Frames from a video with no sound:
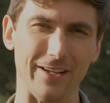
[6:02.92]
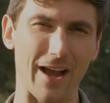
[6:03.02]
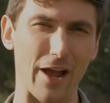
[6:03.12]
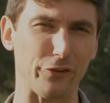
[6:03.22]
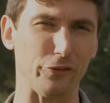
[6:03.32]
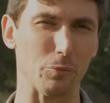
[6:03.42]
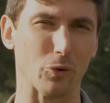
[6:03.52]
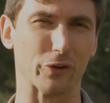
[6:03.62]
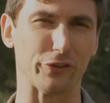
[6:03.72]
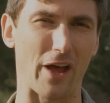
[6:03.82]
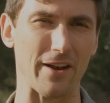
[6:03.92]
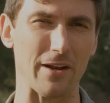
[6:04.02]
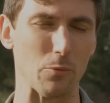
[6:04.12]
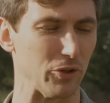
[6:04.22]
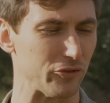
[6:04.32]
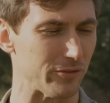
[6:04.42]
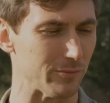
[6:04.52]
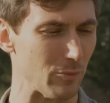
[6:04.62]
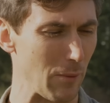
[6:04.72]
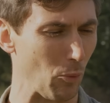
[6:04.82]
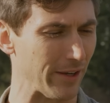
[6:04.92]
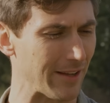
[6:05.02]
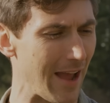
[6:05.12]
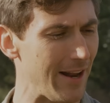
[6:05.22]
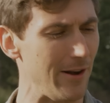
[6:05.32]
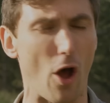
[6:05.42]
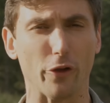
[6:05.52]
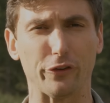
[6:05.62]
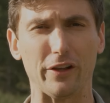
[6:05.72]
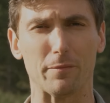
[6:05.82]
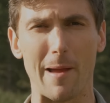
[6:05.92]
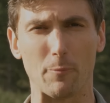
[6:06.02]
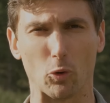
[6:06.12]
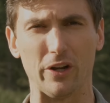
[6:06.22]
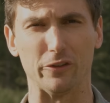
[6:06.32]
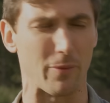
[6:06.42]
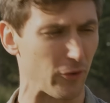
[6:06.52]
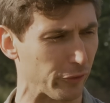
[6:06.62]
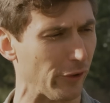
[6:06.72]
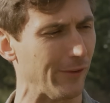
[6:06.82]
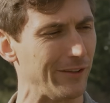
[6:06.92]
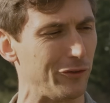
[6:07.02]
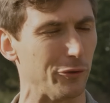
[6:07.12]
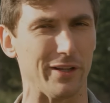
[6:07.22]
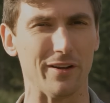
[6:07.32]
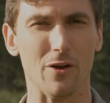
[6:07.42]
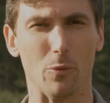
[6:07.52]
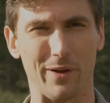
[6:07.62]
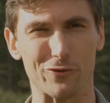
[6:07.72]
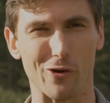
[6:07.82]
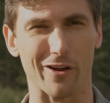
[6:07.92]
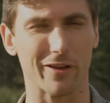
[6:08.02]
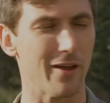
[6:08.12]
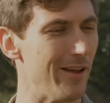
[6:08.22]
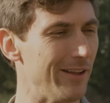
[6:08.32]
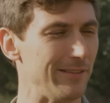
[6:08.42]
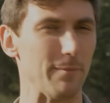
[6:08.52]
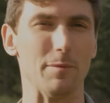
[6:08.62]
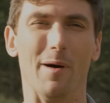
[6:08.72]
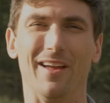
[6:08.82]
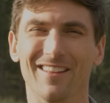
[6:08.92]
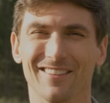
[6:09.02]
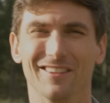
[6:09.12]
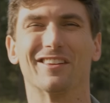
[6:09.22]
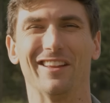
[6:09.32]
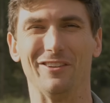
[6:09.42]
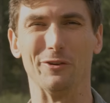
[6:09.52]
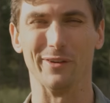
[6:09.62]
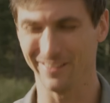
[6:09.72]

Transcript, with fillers: guys super excited and which and what kind of nauseates my Marines, but they're still into it when drunk, tip to butt. Let's get into it.